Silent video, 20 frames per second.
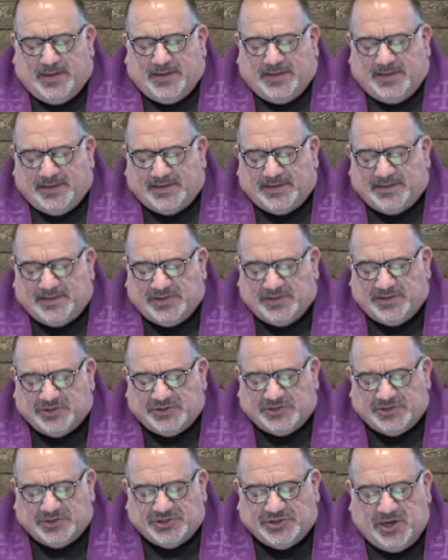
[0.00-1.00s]

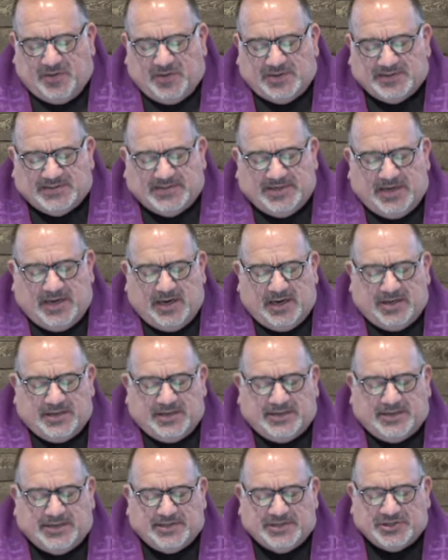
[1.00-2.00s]
continues to show us the
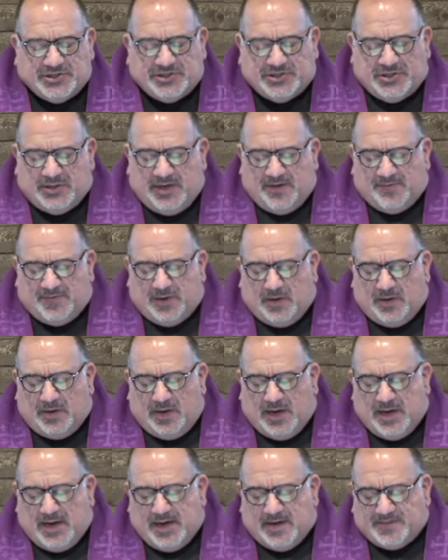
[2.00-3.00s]
unconditional love in our
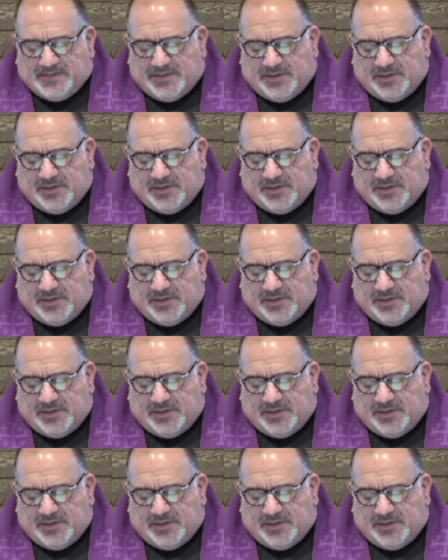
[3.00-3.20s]
lives,